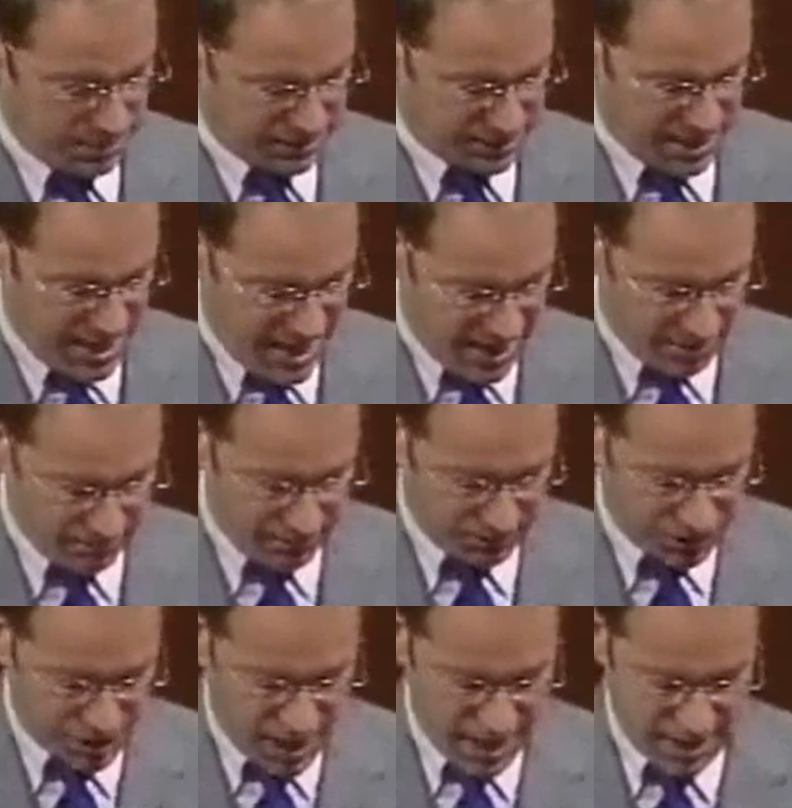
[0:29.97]
It's a native of
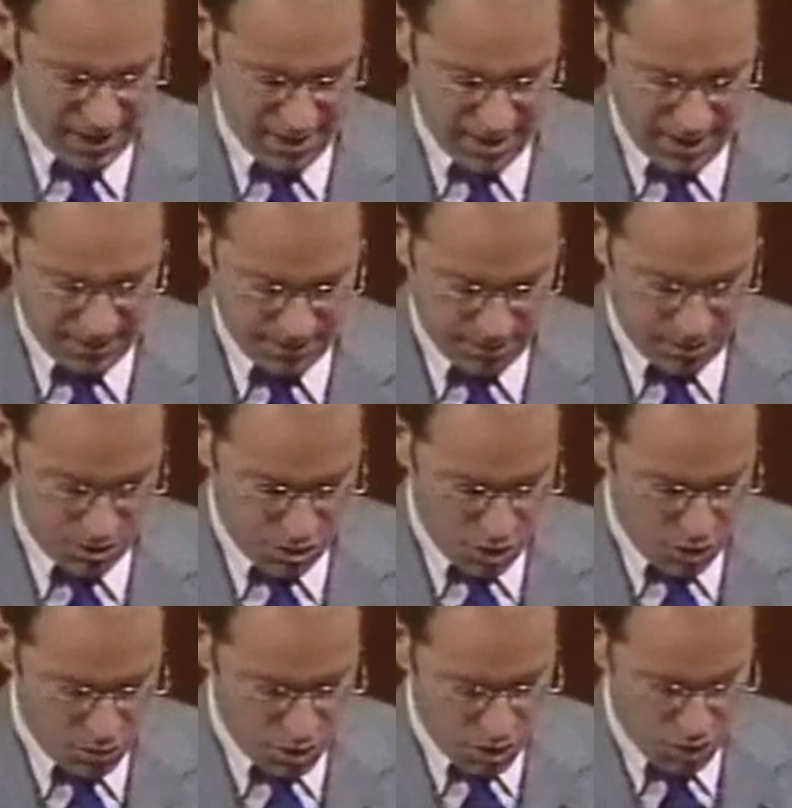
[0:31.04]
China, and there are
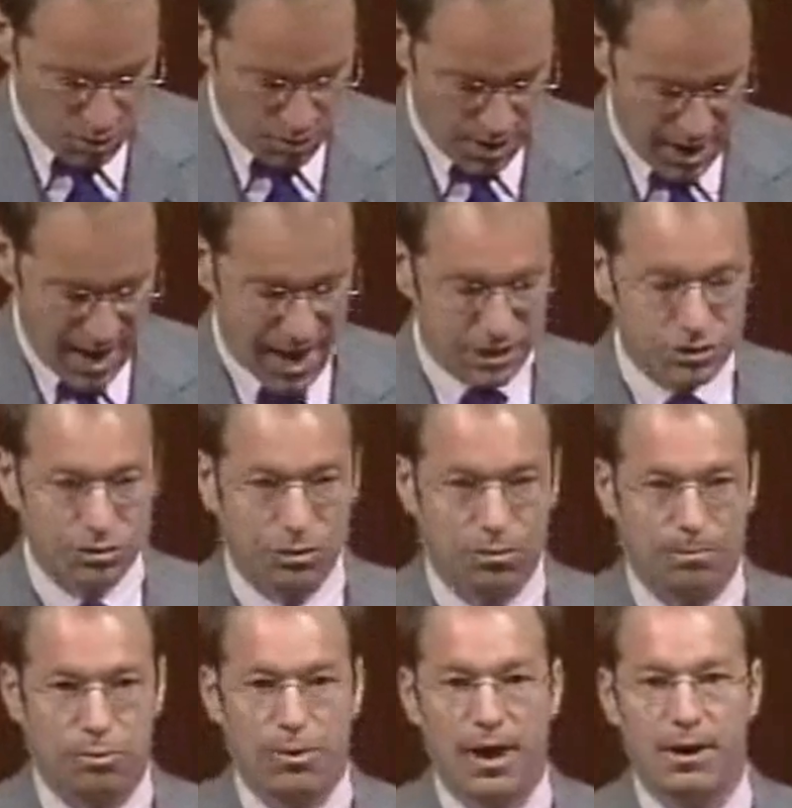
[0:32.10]
no known natural
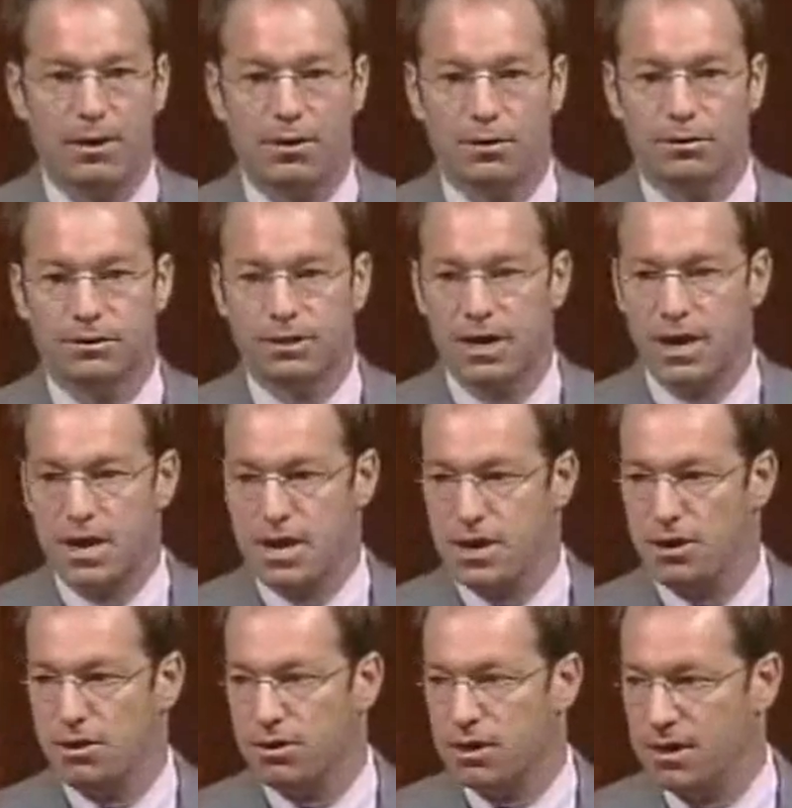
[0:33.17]
predators
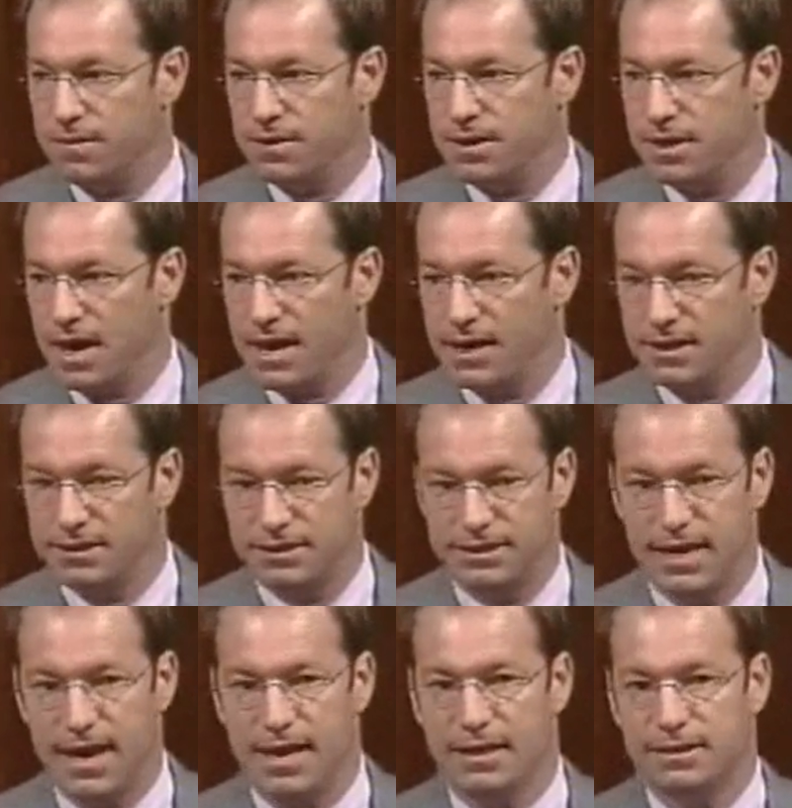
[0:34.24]
here in the United
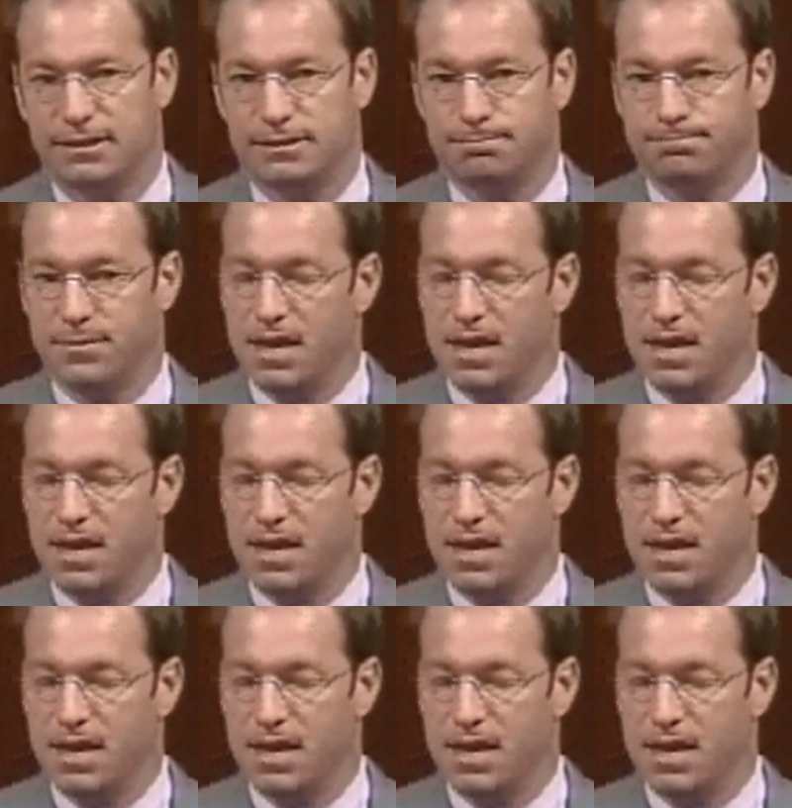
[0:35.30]
States.